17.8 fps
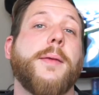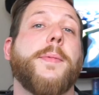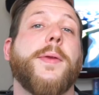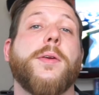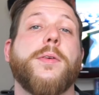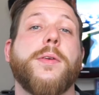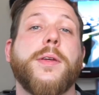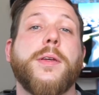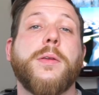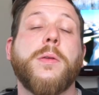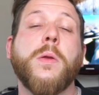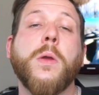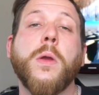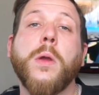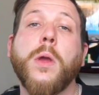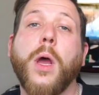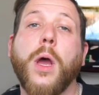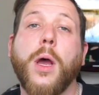period
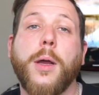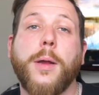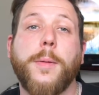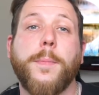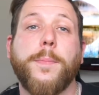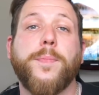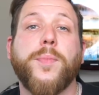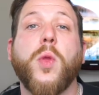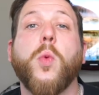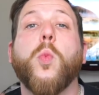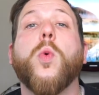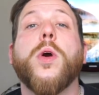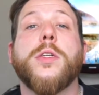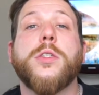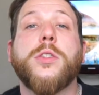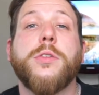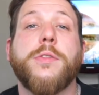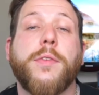
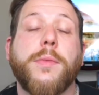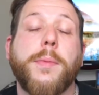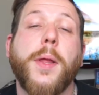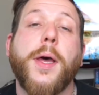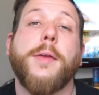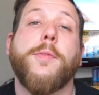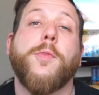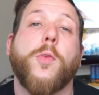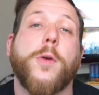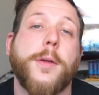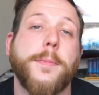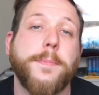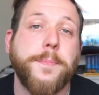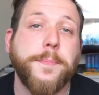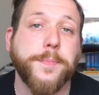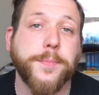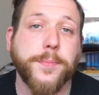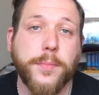once you've applied for it.
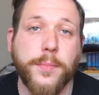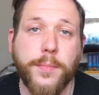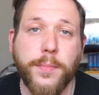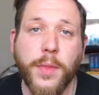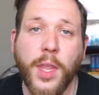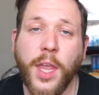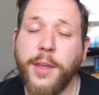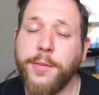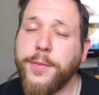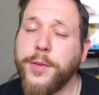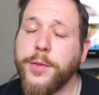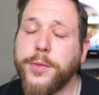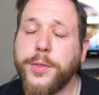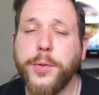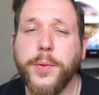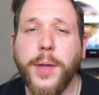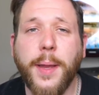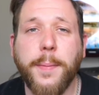If you
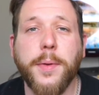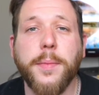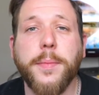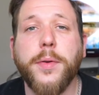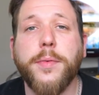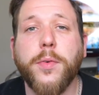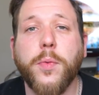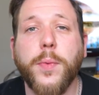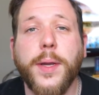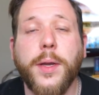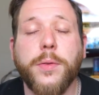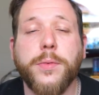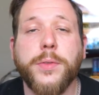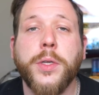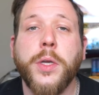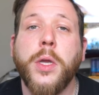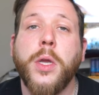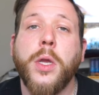do happen to move
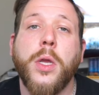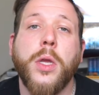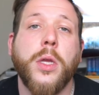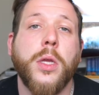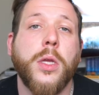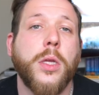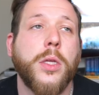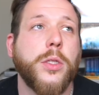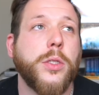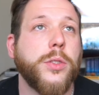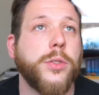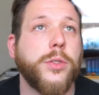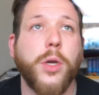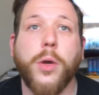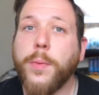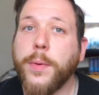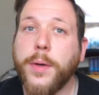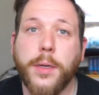around,
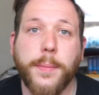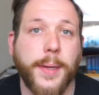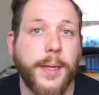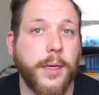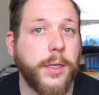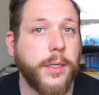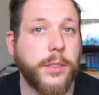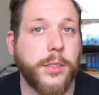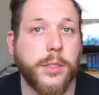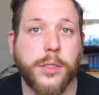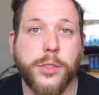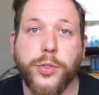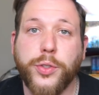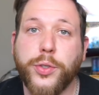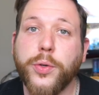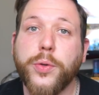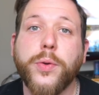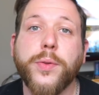don't worry about it.
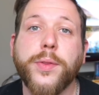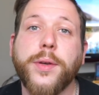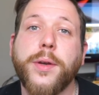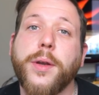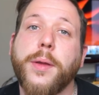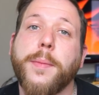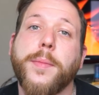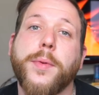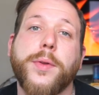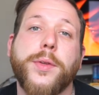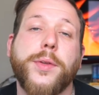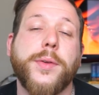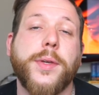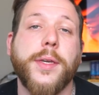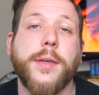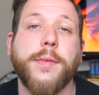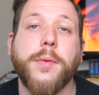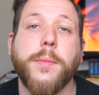Just Google their number. You
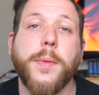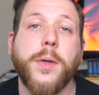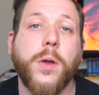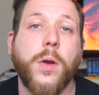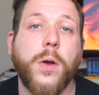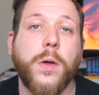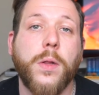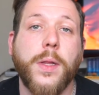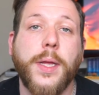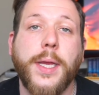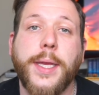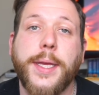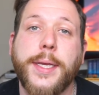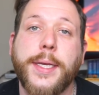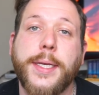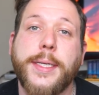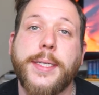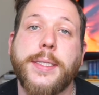can give them a call
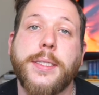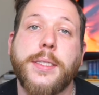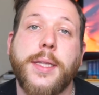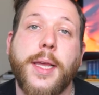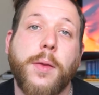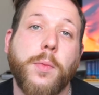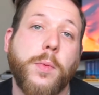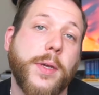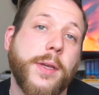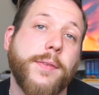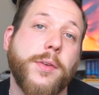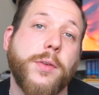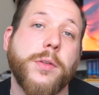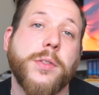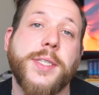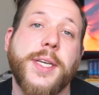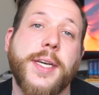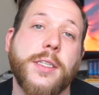and they will give you
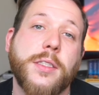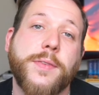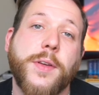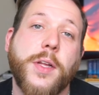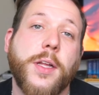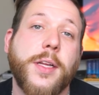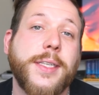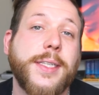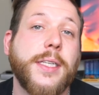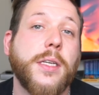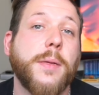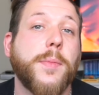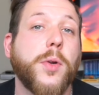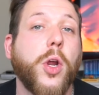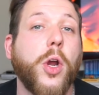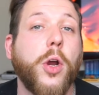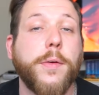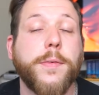your tax file ID
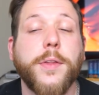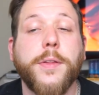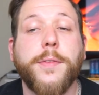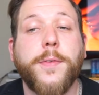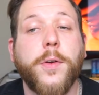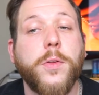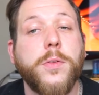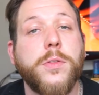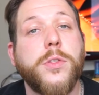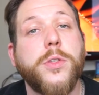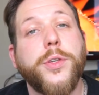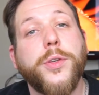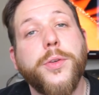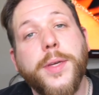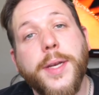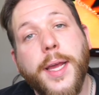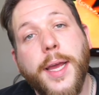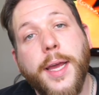number over the phone so you
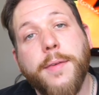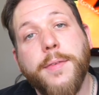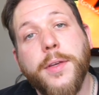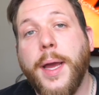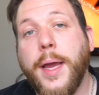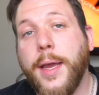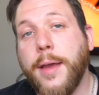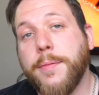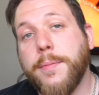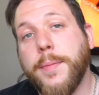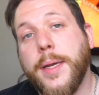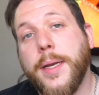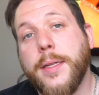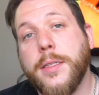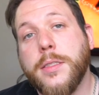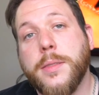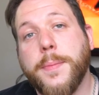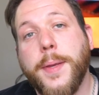can have it. I have
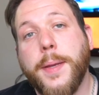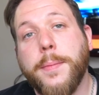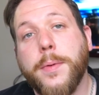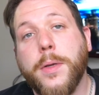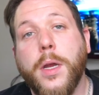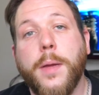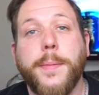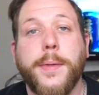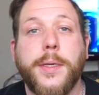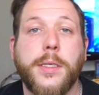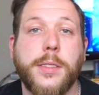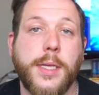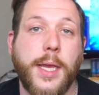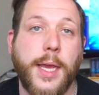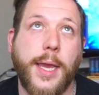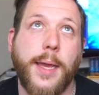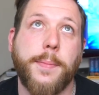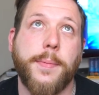mine as a paper copy because
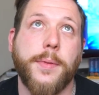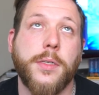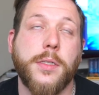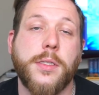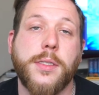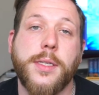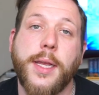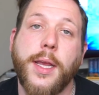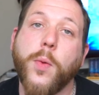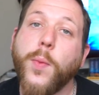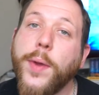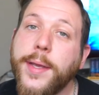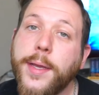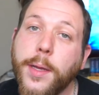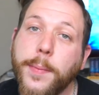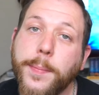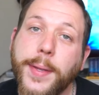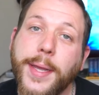I happened to stay at Wake Up